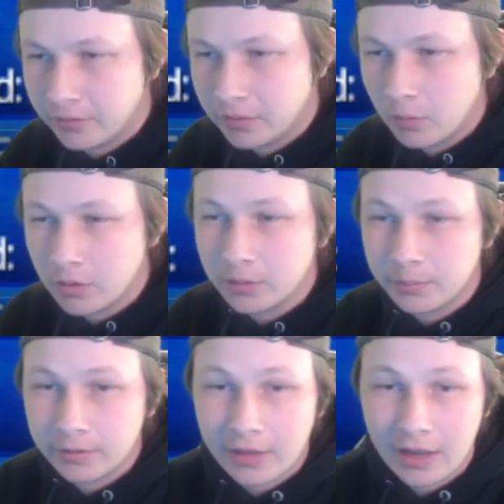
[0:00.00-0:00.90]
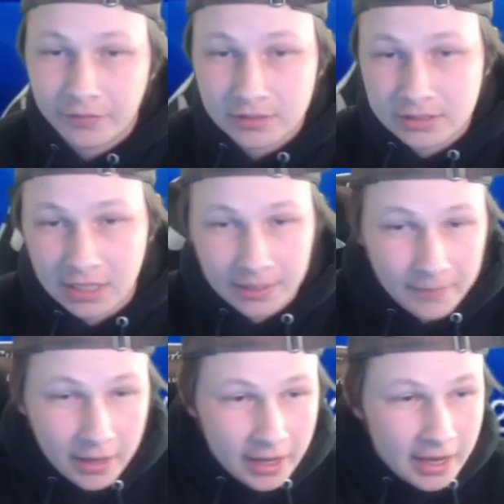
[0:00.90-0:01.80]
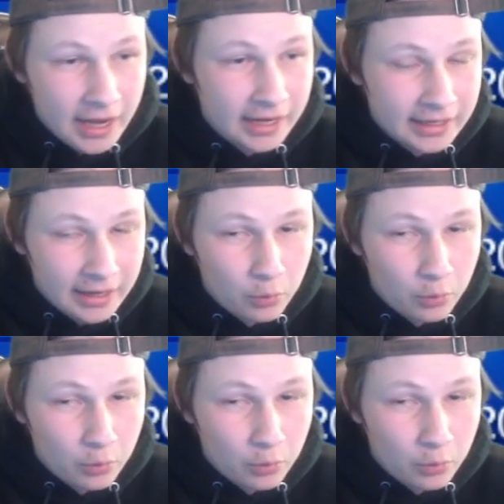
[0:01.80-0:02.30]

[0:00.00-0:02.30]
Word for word: He wanted to bring that this time and I